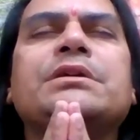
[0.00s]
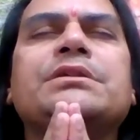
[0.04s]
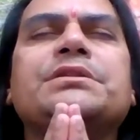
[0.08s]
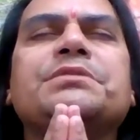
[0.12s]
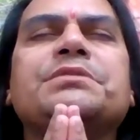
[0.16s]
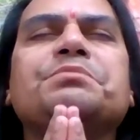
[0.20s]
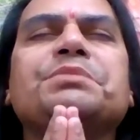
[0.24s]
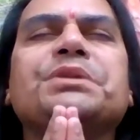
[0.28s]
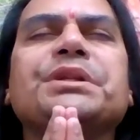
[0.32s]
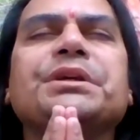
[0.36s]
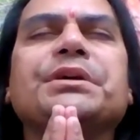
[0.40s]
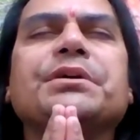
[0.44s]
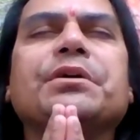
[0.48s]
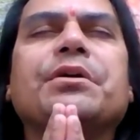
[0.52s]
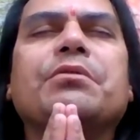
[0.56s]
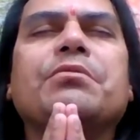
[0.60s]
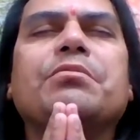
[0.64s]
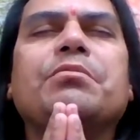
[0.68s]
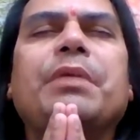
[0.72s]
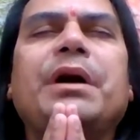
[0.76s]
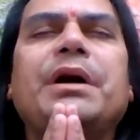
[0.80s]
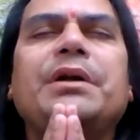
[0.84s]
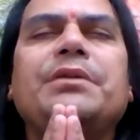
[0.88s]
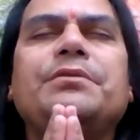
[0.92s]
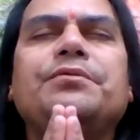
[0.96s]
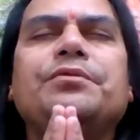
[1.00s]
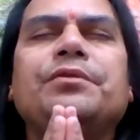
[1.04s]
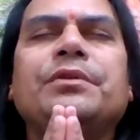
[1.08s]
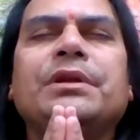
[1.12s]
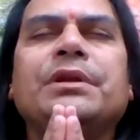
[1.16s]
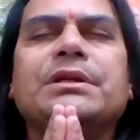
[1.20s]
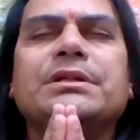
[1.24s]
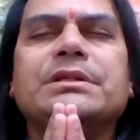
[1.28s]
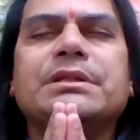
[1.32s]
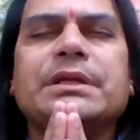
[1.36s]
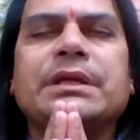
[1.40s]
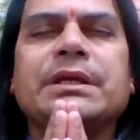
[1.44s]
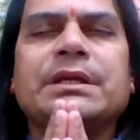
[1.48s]
is the meaning of
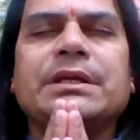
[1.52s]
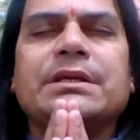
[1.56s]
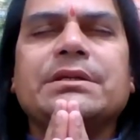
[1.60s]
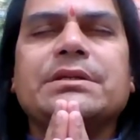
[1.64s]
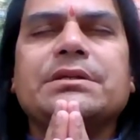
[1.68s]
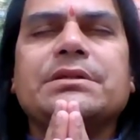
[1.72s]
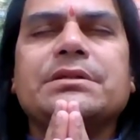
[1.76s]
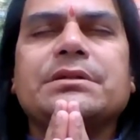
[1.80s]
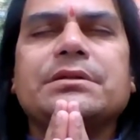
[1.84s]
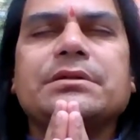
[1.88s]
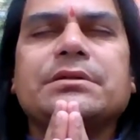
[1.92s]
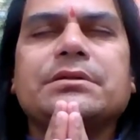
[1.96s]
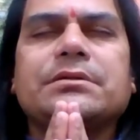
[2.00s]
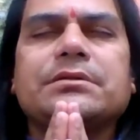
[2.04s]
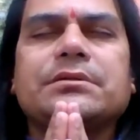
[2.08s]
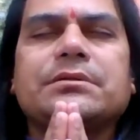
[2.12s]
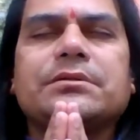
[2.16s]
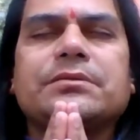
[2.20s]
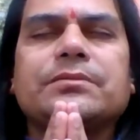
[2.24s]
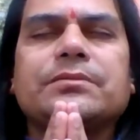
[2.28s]
mindfulness is